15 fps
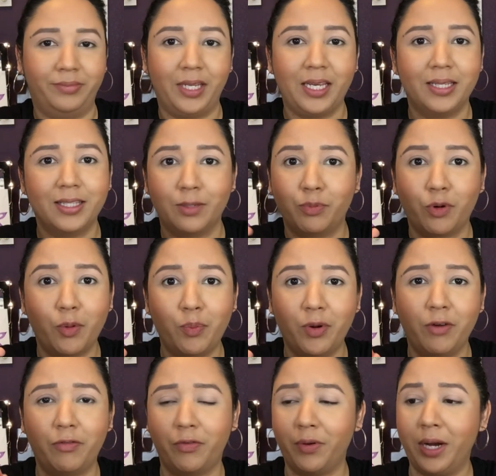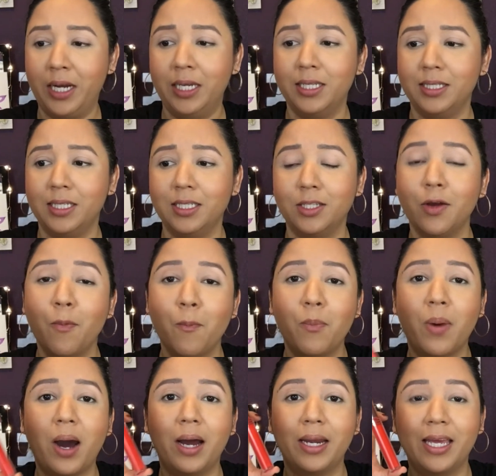it's appropriate for any season,
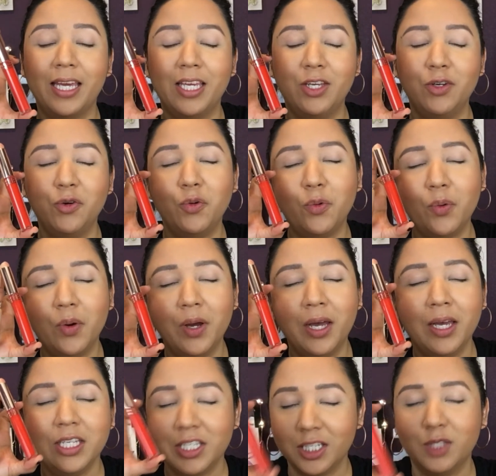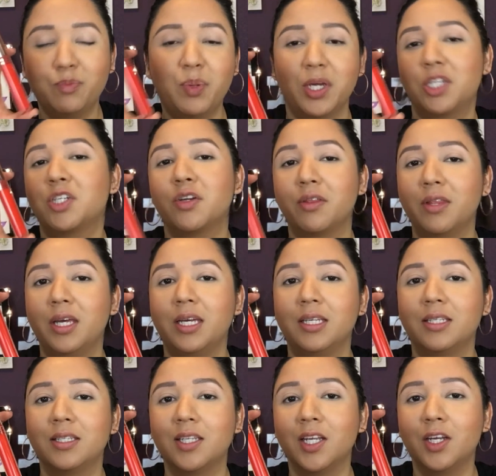but can you just picture
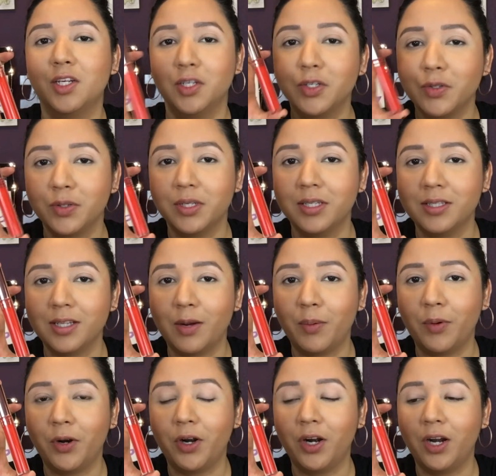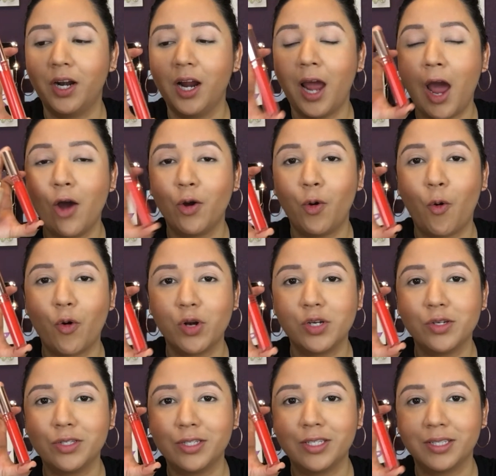this during the summer? How
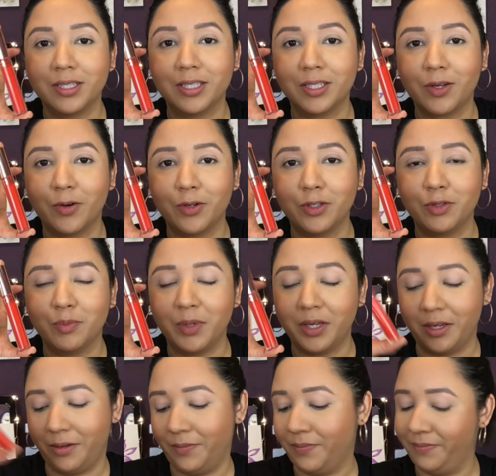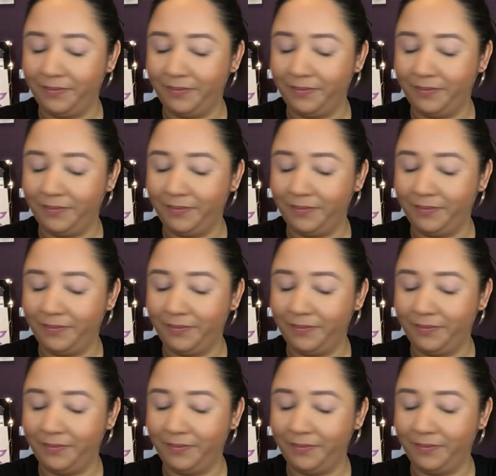gorgeous is this going to be?